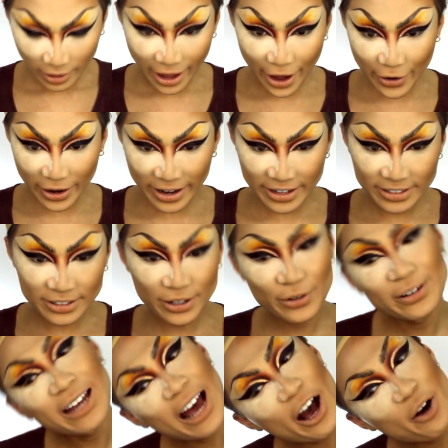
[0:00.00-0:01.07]
Okay, so
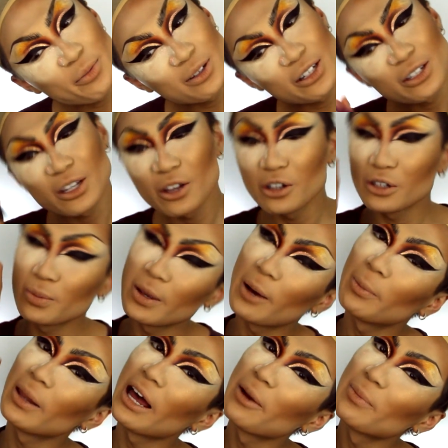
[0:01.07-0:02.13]
now I'm just going to be
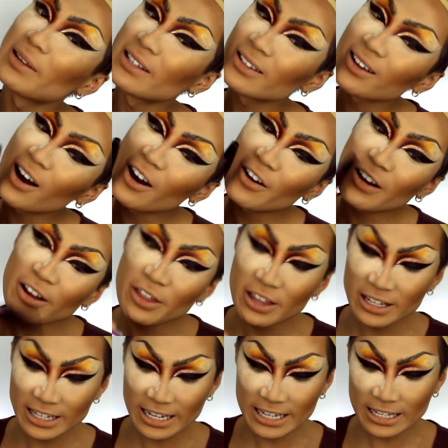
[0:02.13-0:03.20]
applying mascara.
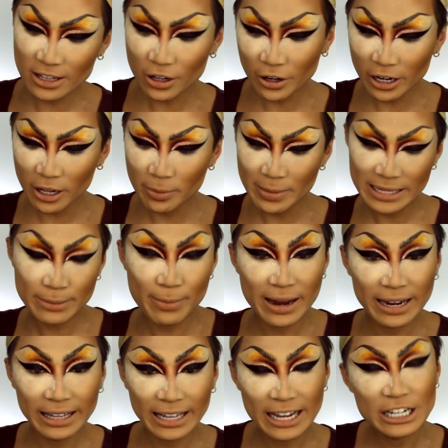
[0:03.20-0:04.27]
This is L'Oreal Miss
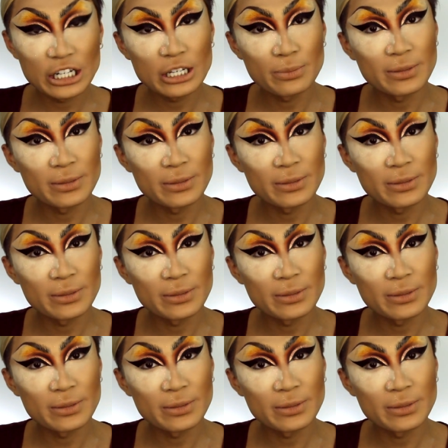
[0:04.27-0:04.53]
Manga Lashes